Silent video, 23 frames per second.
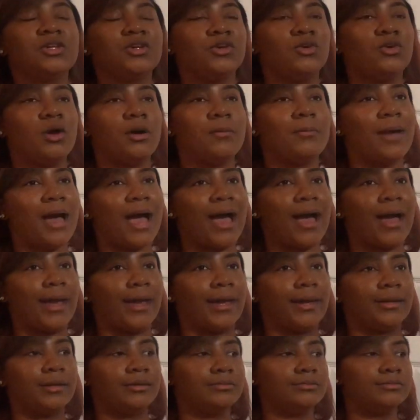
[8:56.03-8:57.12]
your mind?
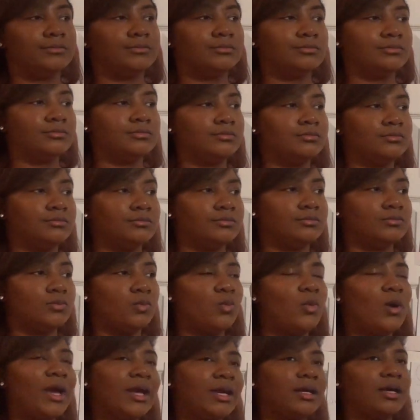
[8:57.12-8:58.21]

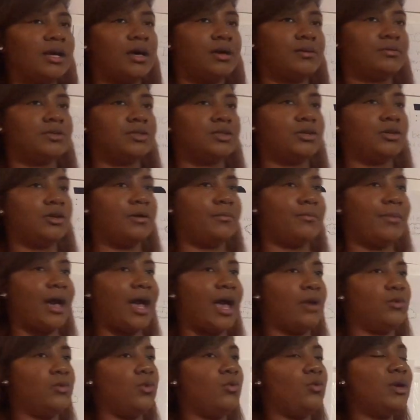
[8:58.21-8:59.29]
What comes to your
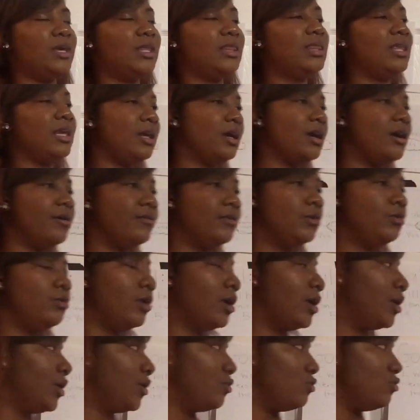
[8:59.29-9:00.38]
mind when we think of the
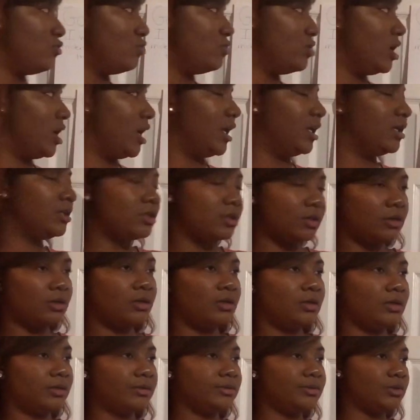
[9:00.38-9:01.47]
word what?
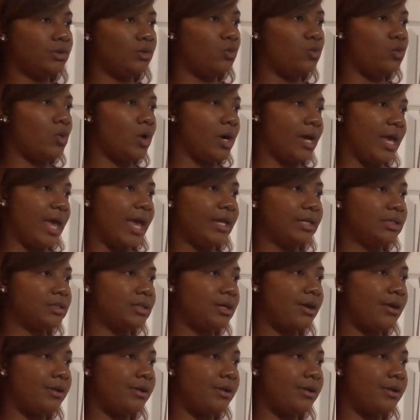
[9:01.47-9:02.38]
What?